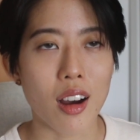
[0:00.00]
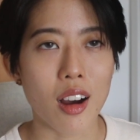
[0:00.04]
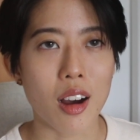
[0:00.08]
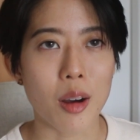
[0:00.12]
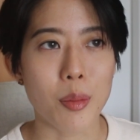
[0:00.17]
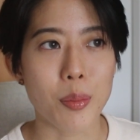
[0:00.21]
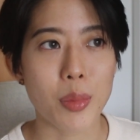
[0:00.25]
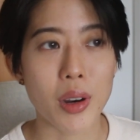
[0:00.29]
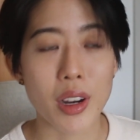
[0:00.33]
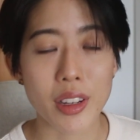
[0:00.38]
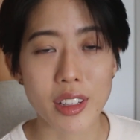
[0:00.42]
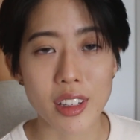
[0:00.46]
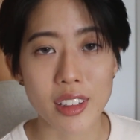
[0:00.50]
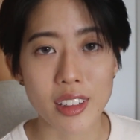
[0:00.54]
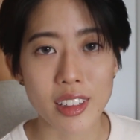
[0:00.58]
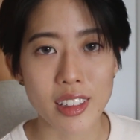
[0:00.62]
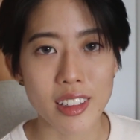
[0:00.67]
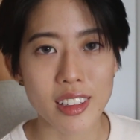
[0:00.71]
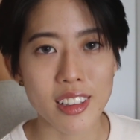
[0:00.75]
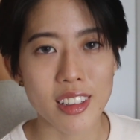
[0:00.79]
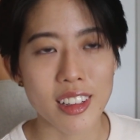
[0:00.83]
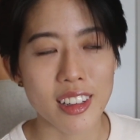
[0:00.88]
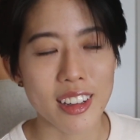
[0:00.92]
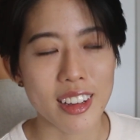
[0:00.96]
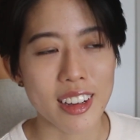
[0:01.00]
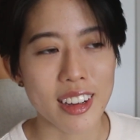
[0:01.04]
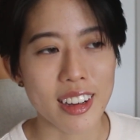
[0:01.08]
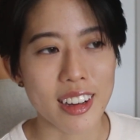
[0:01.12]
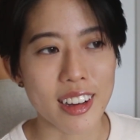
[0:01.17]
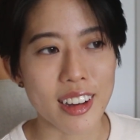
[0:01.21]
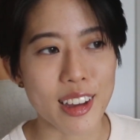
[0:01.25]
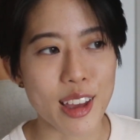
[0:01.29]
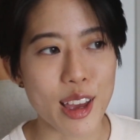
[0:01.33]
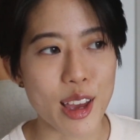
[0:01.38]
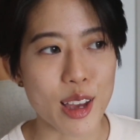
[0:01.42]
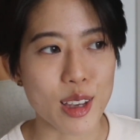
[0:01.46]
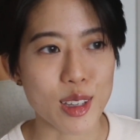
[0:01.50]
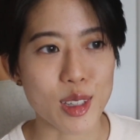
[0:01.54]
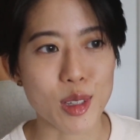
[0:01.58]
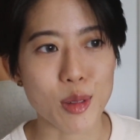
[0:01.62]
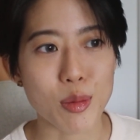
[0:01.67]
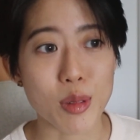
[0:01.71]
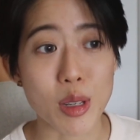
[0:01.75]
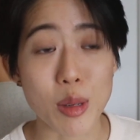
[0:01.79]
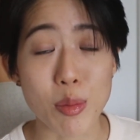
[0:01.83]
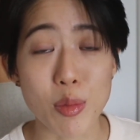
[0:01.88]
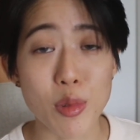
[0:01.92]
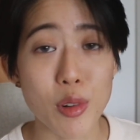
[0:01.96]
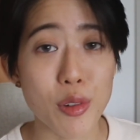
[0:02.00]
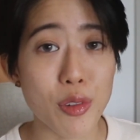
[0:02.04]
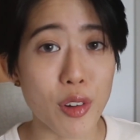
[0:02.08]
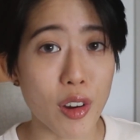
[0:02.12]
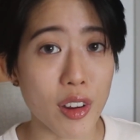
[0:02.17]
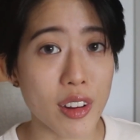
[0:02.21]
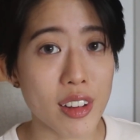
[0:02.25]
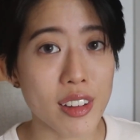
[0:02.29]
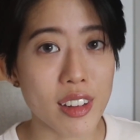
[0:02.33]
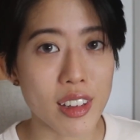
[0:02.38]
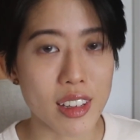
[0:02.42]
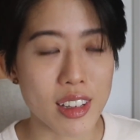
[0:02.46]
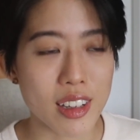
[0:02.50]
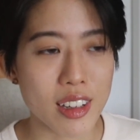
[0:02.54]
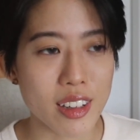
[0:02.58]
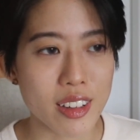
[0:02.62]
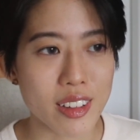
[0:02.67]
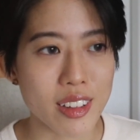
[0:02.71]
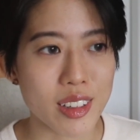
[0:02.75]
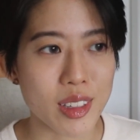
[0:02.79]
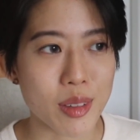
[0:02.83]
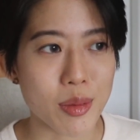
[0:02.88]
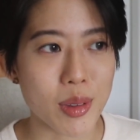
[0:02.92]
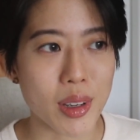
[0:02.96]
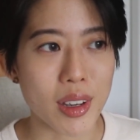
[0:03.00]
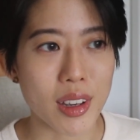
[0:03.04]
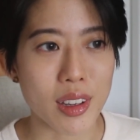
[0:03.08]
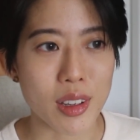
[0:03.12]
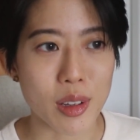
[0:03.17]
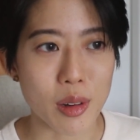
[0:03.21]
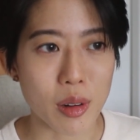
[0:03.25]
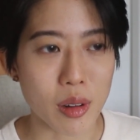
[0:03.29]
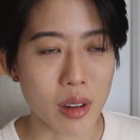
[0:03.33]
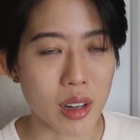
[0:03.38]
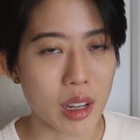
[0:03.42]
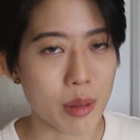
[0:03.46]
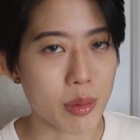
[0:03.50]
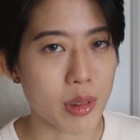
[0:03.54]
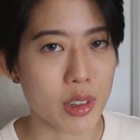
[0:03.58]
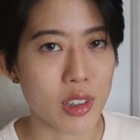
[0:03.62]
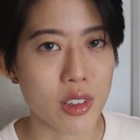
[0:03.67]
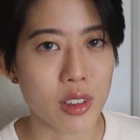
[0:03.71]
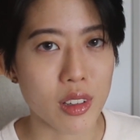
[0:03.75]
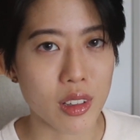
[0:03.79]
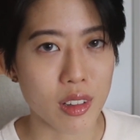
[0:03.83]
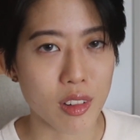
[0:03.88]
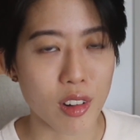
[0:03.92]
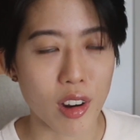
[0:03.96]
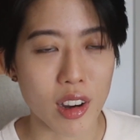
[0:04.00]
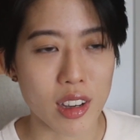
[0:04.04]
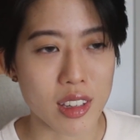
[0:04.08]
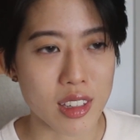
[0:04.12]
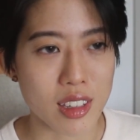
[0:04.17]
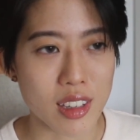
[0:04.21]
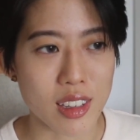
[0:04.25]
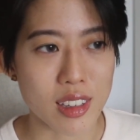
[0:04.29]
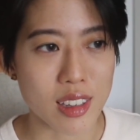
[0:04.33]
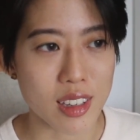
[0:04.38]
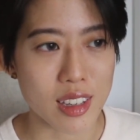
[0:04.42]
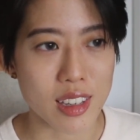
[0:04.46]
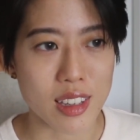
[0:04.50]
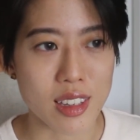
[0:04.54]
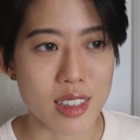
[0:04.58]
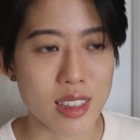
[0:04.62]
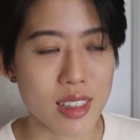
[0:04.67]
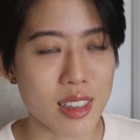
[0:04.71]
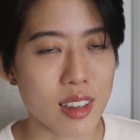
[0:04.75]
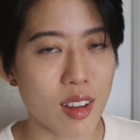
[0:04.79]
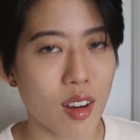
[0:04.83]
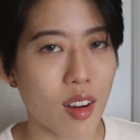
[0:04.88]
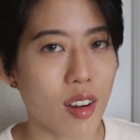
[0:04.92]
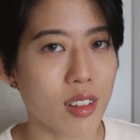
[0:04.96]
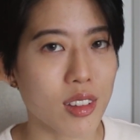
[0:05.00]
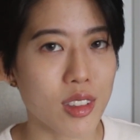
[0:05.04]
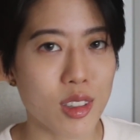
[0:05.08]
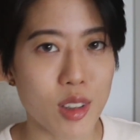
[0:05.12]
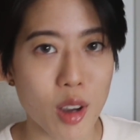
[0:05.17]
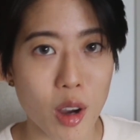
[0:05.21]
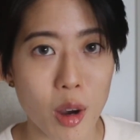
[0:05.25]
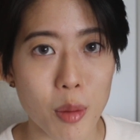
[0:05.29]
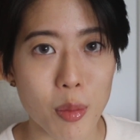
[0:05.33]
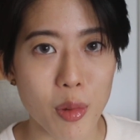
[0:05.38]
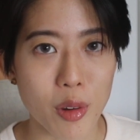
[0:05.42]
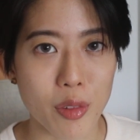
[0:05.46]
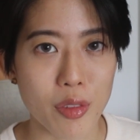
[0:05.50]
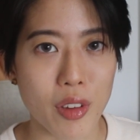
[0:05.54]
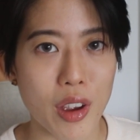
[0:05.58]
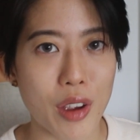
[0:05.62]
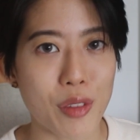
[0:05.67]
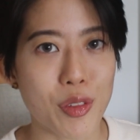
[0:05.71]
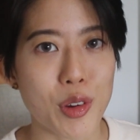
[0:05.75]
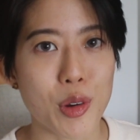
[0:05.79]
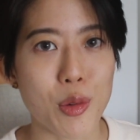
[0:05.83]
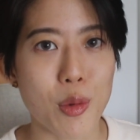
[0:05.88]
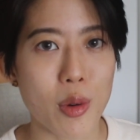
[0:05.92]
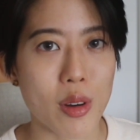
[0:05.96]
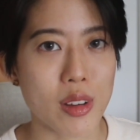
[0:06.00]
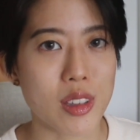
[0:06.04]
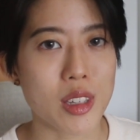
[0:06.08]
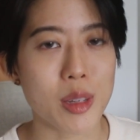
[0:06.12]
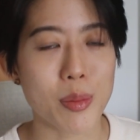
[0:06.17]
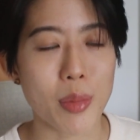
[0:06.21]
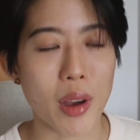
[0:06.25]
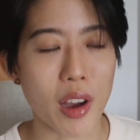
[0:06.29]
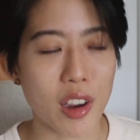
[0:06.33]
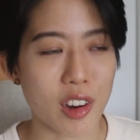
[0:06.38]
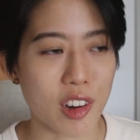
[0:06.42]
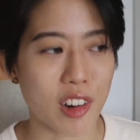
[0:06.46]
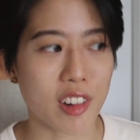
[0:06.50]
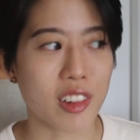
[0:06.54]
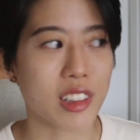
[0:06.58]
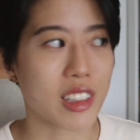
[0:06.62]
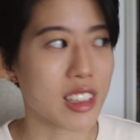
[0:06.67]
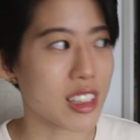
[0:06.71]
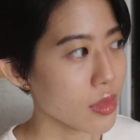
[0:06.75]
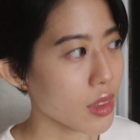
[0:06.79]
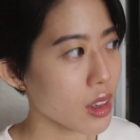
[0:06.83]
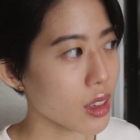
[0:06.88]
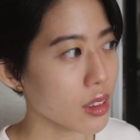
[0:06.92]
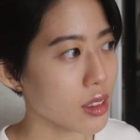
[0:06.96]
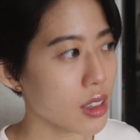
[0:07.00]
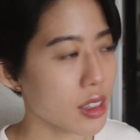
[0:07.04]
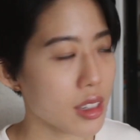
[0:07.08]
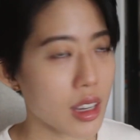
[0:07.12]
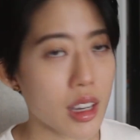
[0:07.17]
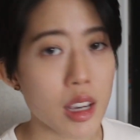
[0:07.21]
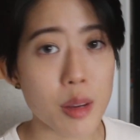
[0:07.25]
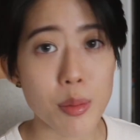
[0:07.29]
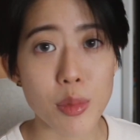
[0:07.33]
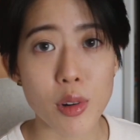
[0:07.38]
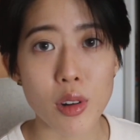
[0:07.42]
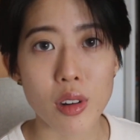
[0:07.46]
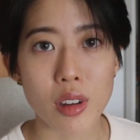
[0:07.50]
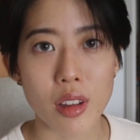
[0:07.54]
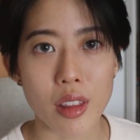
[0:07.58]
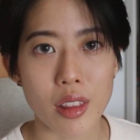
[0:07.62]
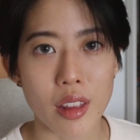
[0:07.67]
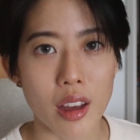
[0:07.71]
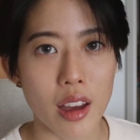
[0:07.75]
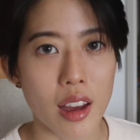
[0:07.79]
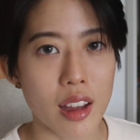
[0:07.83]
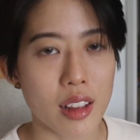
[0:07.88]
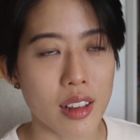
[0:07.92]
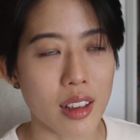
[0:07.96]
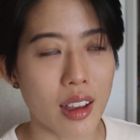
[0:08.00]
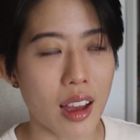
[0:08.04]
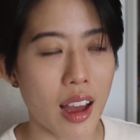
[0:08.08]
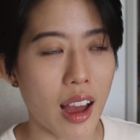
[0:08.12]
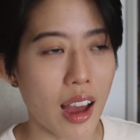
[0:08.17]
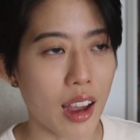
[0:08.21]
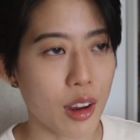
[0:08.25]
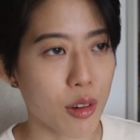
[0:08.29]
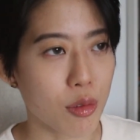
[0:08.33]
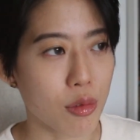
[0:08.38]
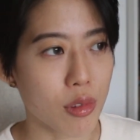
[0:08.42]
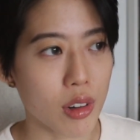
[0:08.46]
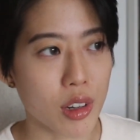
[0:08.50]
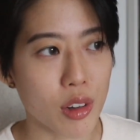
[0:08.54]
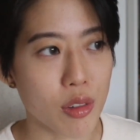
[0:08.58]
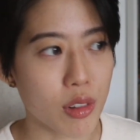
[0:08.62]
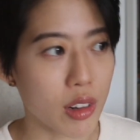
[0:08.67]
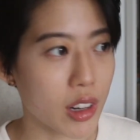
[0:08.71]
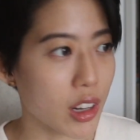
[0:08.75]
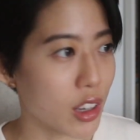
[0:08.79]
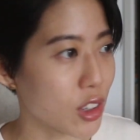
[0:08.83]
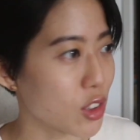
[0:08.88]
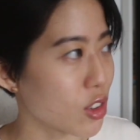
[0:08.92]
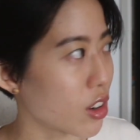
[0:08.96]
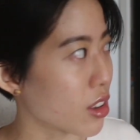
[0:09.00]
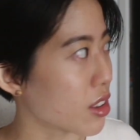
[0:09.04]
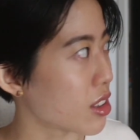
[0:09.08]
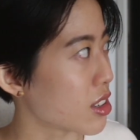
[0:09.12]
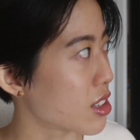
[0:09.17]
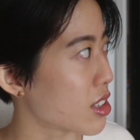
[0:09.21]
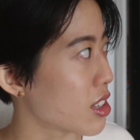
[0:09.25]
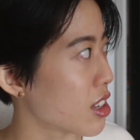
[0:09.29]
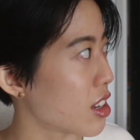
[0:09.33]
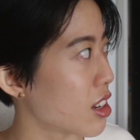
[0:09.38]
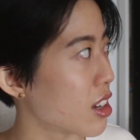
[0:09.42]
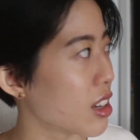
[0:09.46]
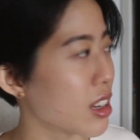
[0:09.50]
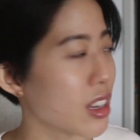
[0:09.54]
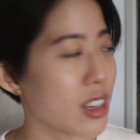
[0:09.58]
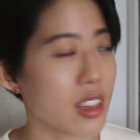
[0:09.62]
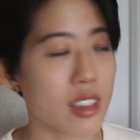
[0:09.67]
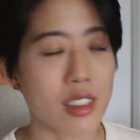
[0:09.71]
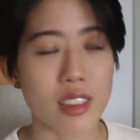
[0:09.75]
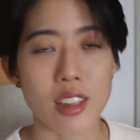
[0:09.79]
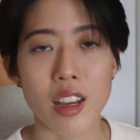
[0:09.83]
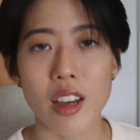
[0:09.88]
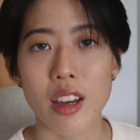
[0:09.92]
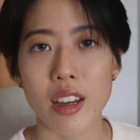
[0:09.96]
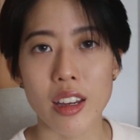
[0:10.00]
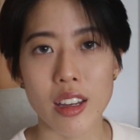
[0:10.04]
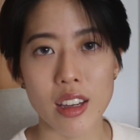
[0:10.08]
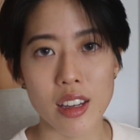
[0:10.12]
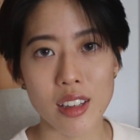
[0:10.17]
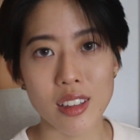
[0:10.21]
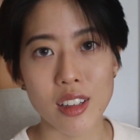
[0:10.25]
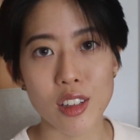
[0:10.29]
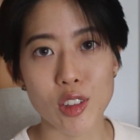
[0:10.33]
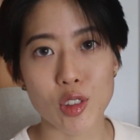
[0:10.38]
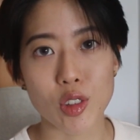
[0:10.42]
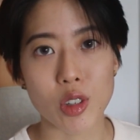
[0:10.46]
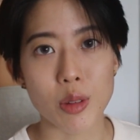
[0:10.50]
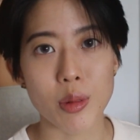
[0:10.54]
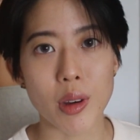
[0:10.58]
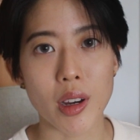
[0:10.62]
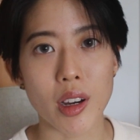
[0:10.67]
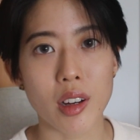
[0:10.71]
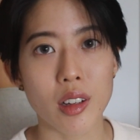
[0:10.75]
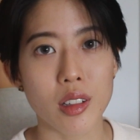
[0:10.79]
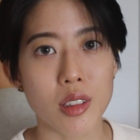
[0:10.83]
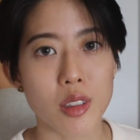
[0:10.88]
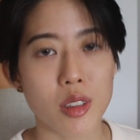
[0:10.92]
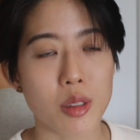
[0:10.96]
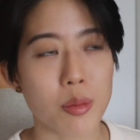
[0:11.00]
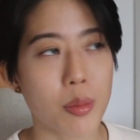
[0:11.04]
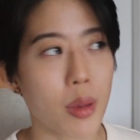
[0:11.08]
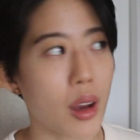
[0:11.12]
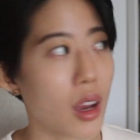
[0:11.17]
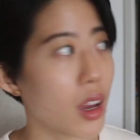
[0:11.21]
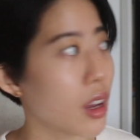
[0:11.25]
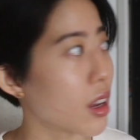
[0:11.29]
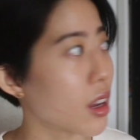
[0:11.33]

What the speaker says: pertinent as we move on in the years where, you know, climate crisis is on top of everyone's priorities. The second book that I really enjoyed this year is In the Dream House by